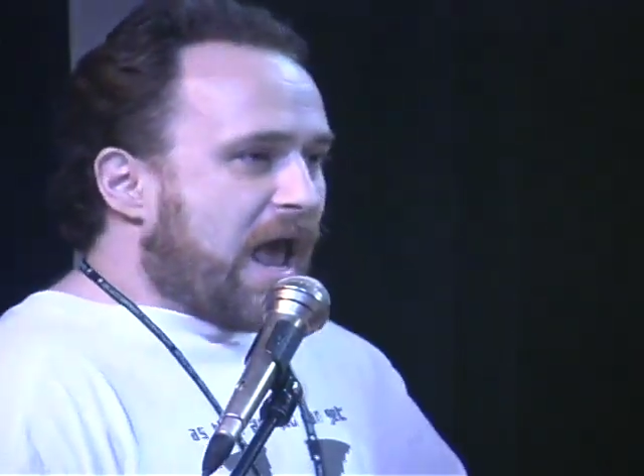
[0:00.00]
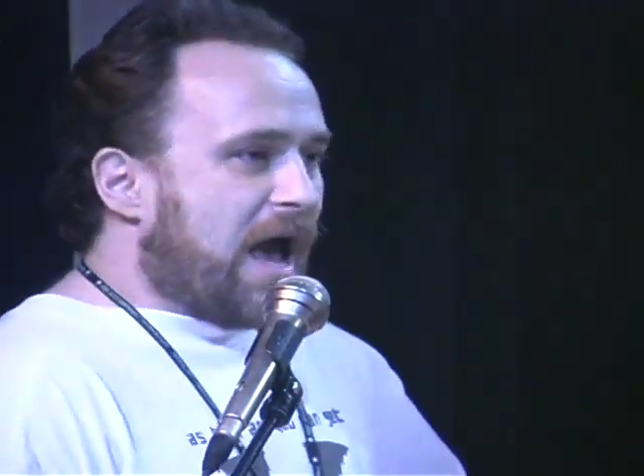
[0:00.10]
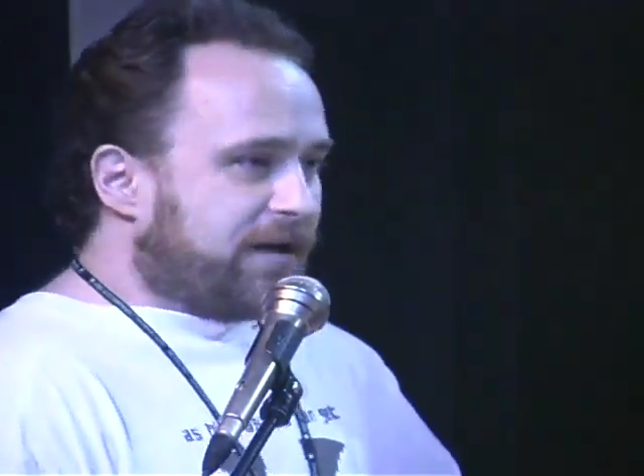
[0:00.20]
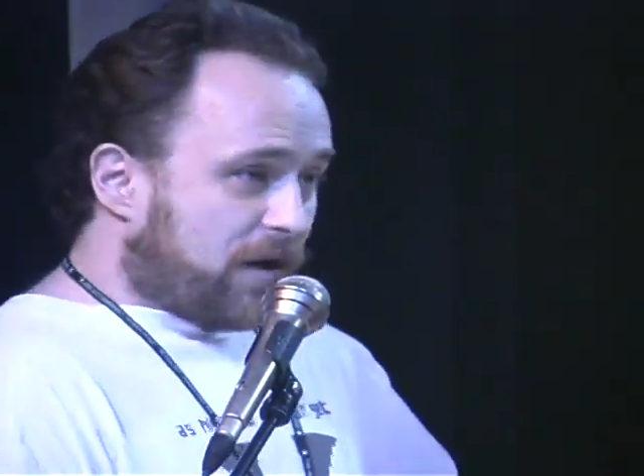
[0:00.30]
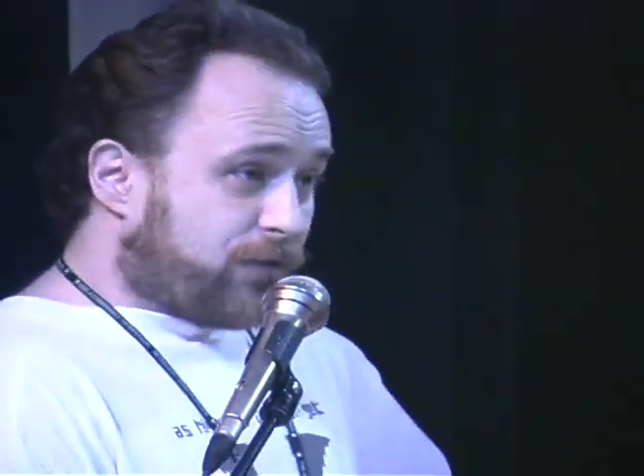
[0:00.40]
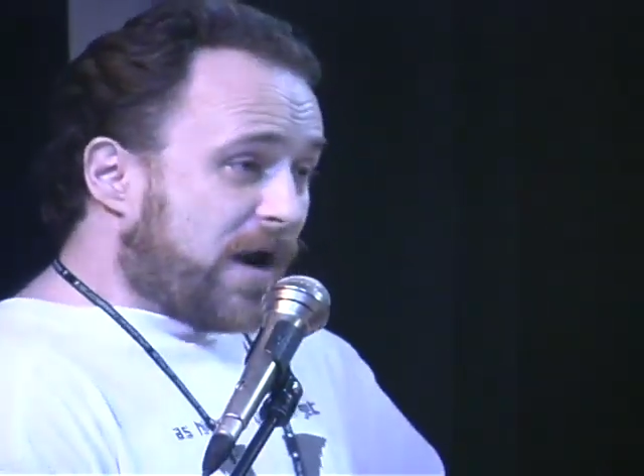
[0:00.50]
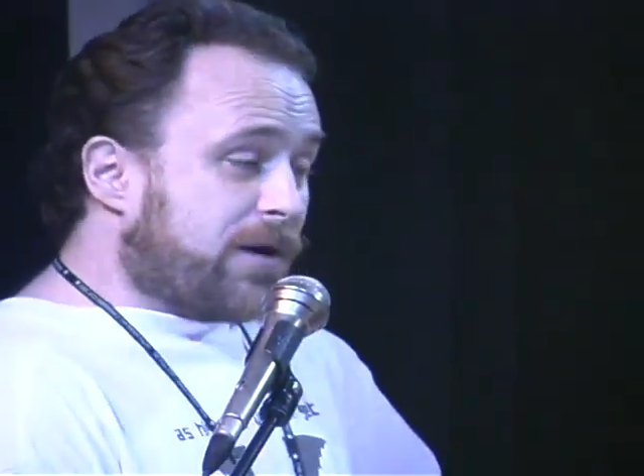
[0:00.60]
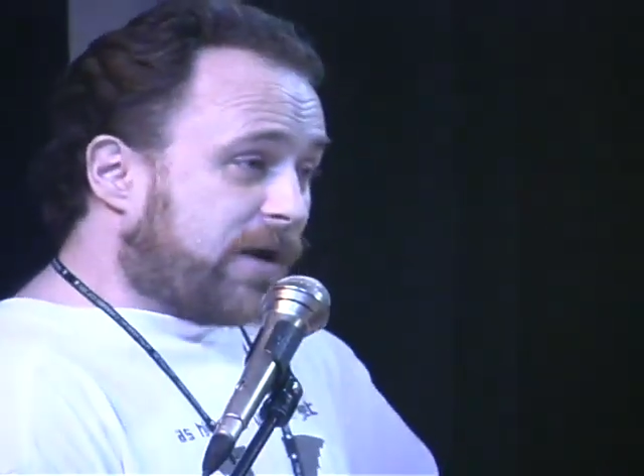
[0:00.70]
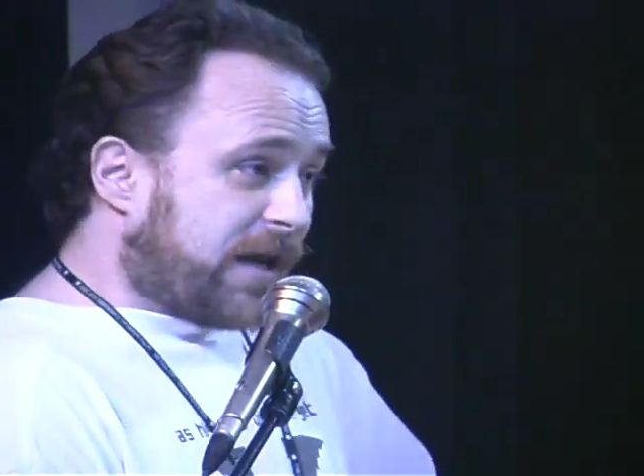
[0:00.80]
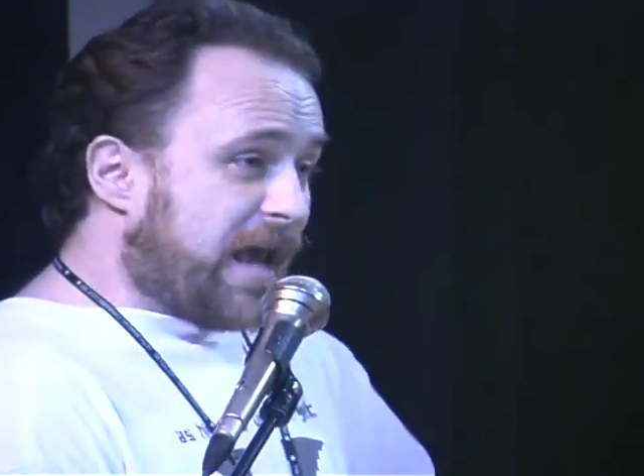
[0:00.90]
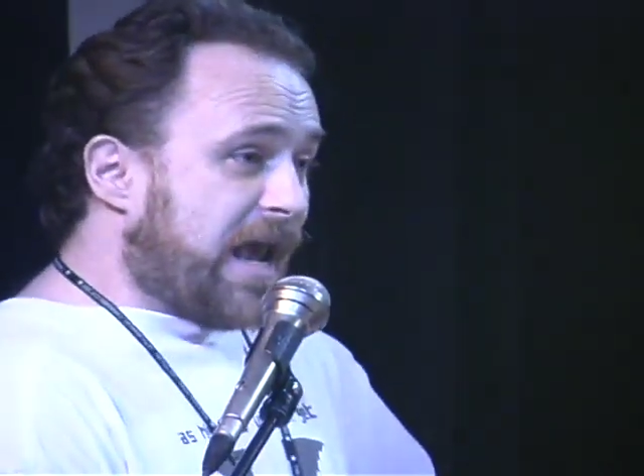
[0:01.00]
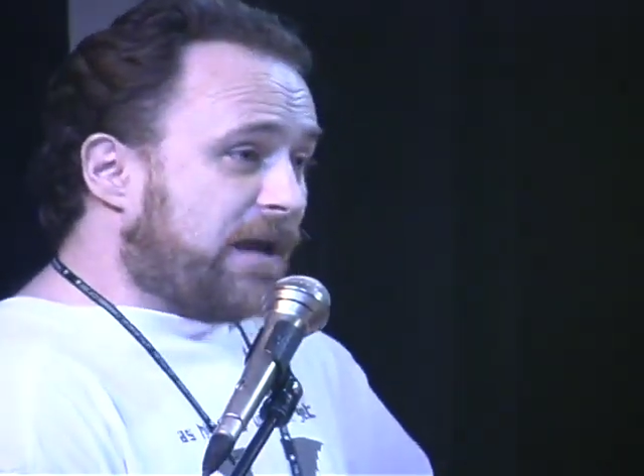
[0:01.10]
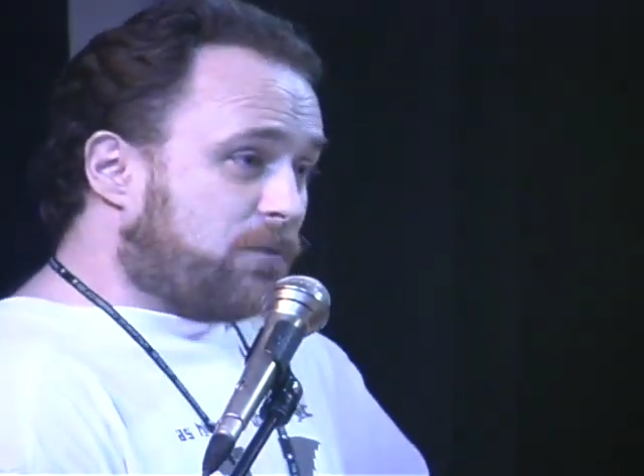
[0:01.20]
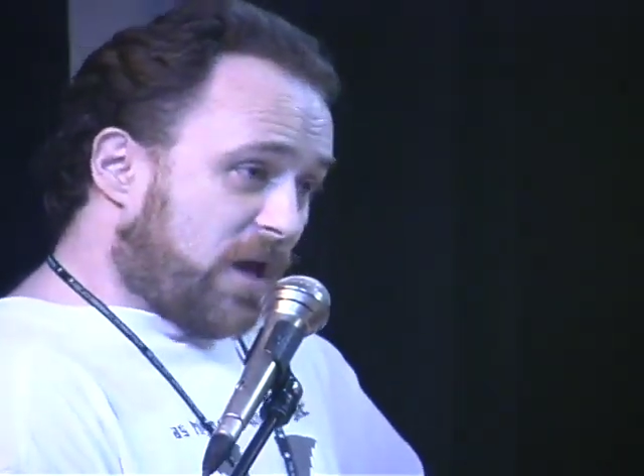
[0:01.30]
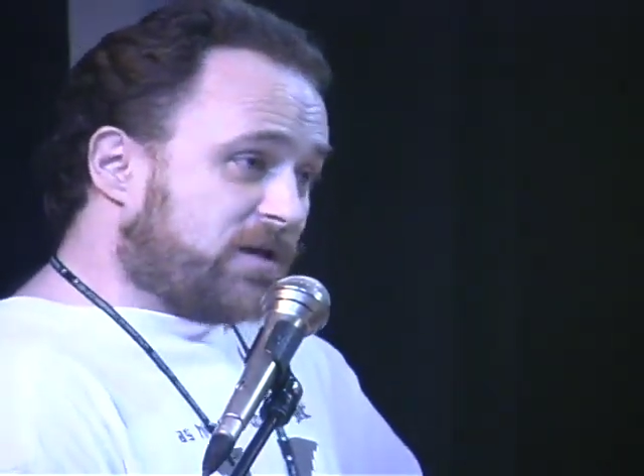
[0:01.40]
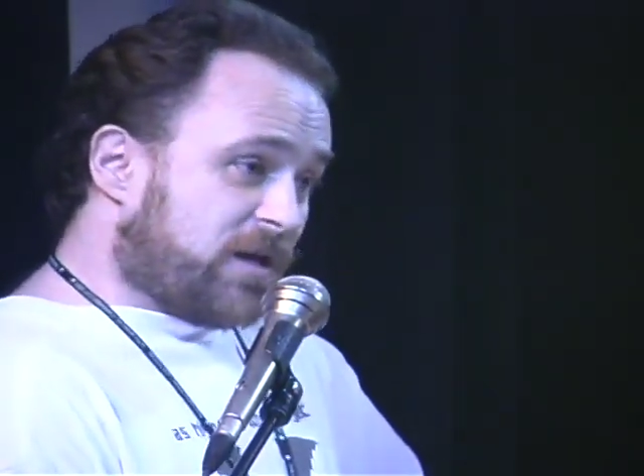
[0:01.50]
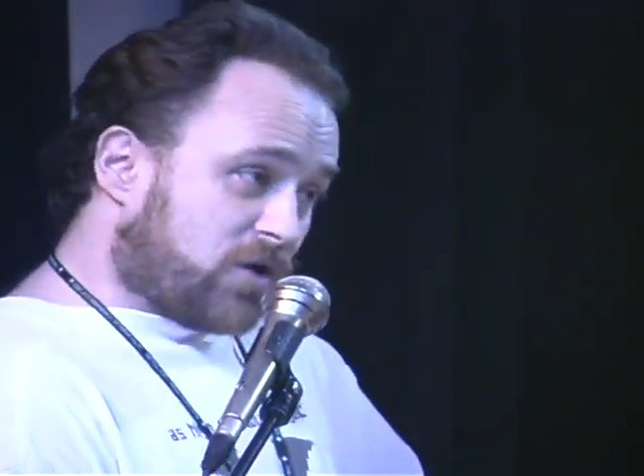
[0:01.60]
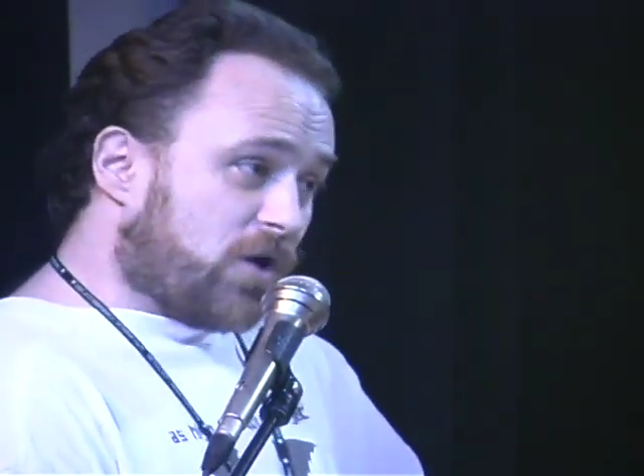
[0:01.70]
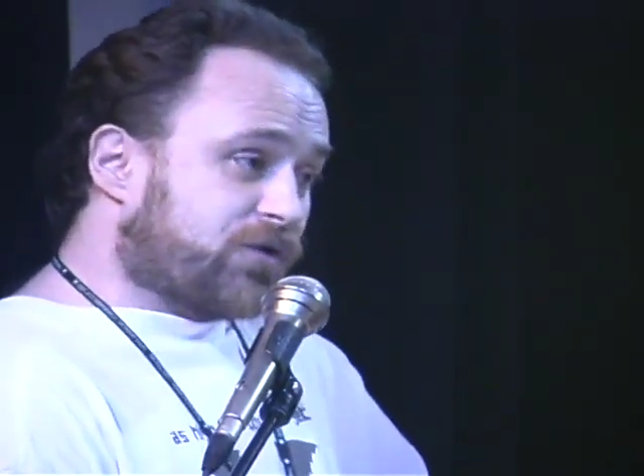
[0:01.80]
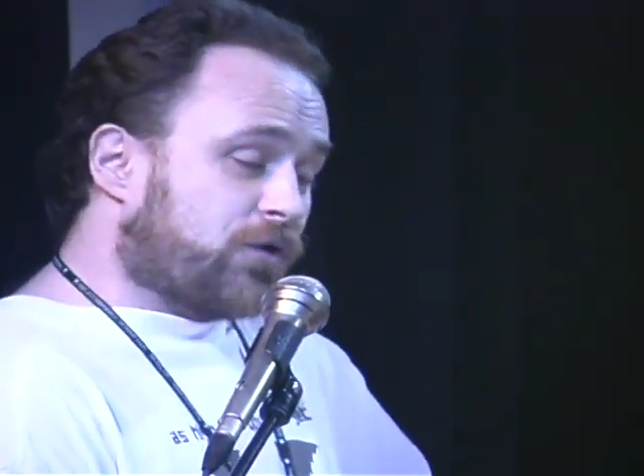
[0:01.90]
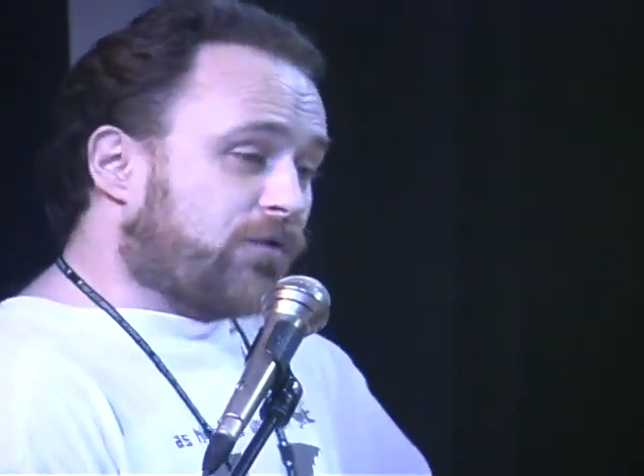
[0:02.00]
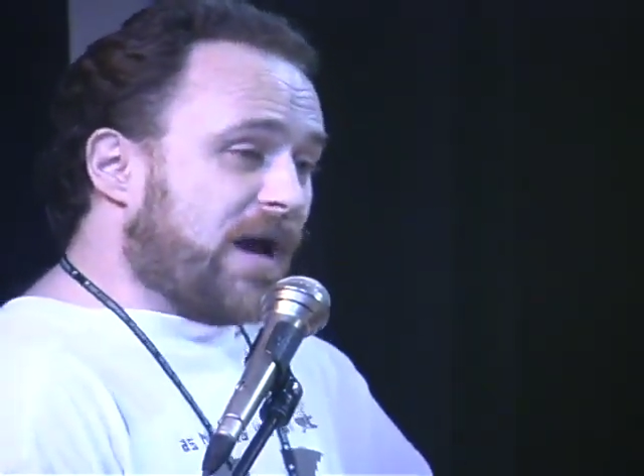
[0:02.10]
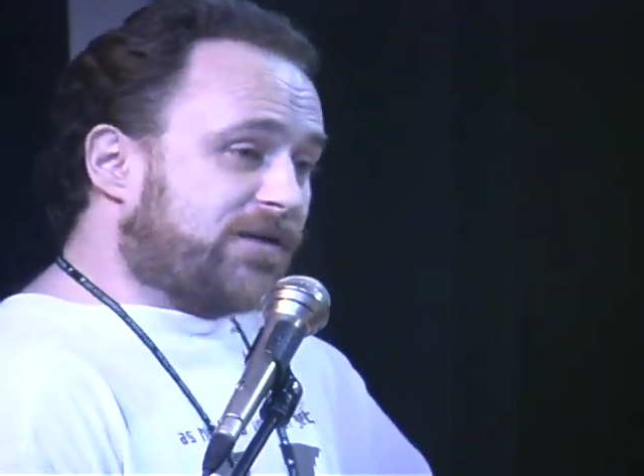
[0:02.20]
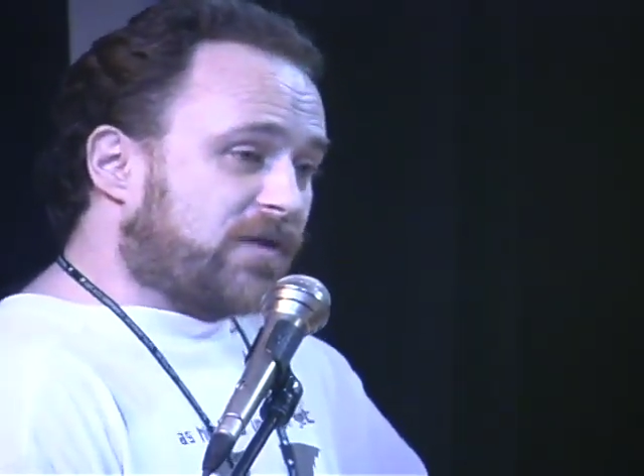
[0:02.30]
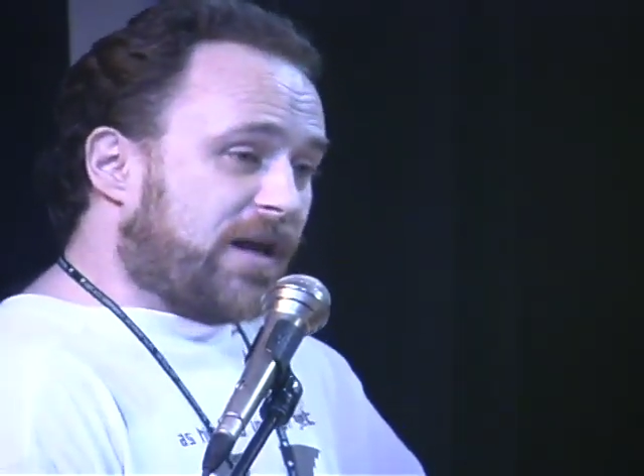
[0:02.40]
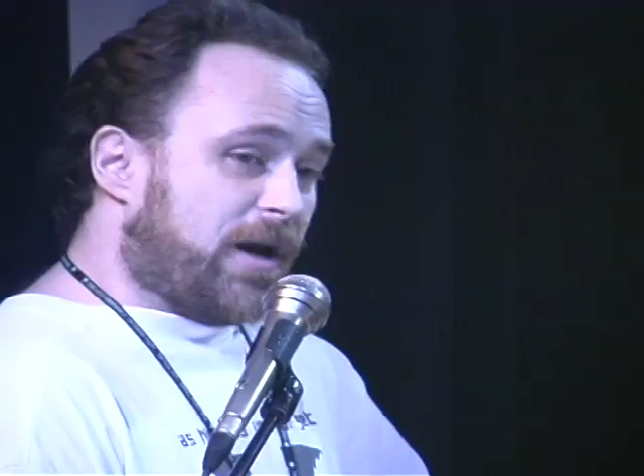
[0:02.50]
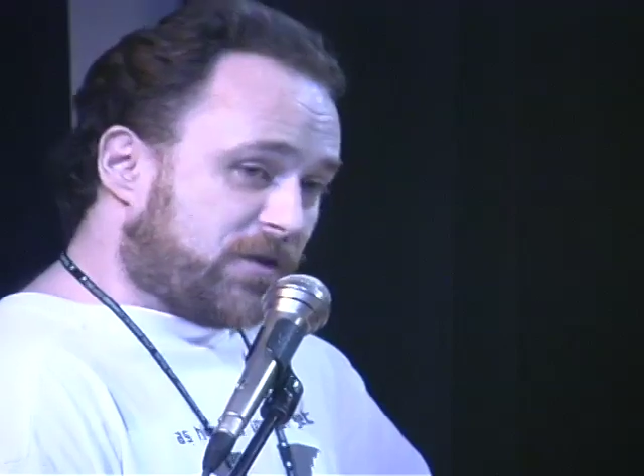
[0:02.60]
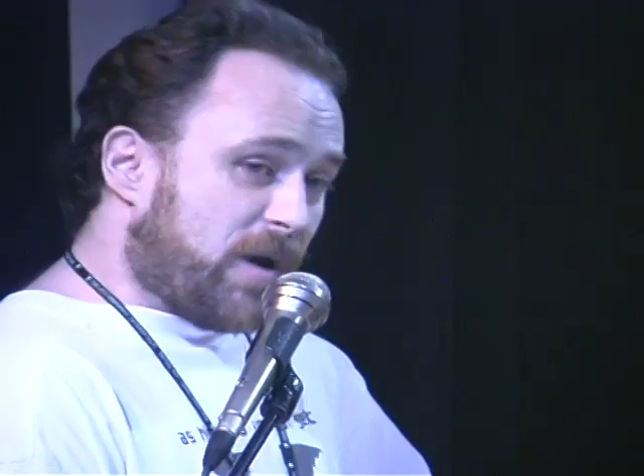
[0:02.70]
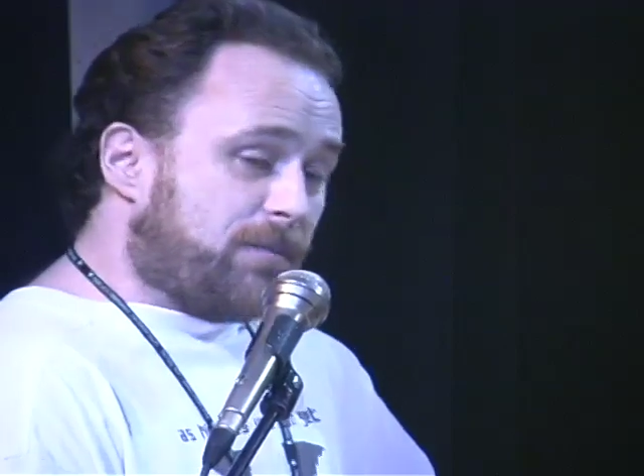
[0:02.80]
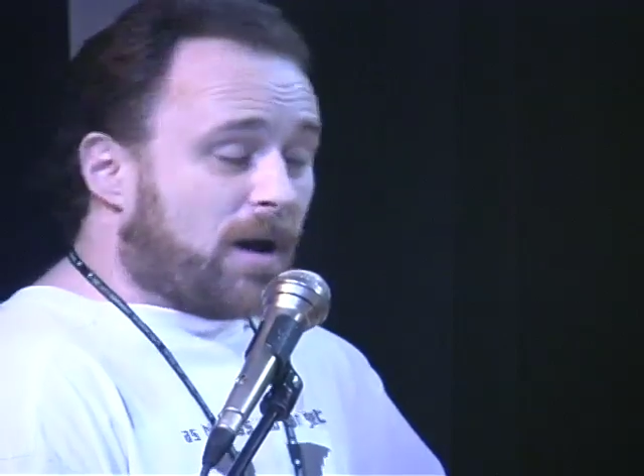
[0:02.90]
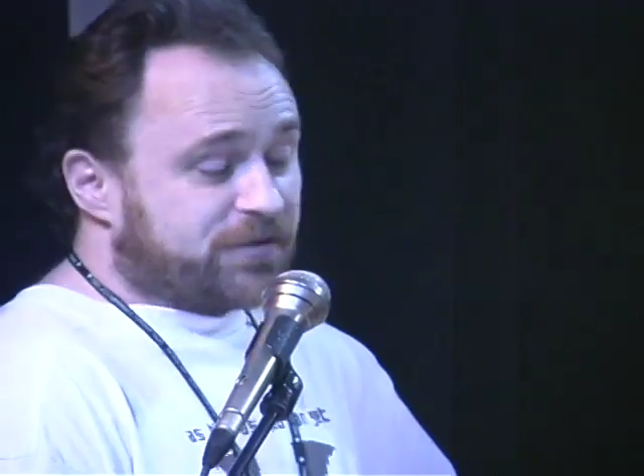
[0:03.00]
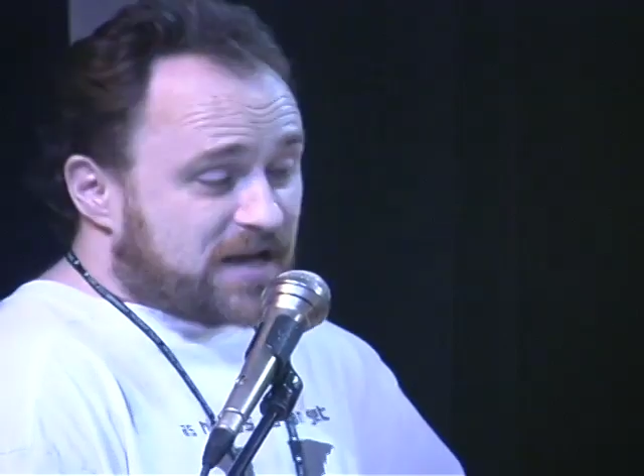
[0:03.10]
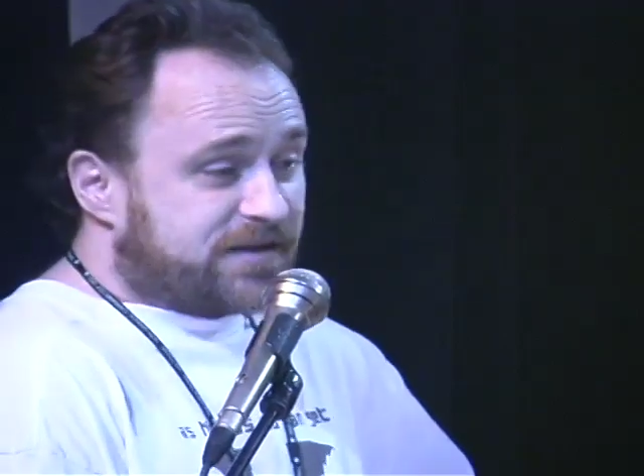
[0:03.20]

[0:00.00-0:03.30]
And fragrant cane, it's also translated in as many Bibles,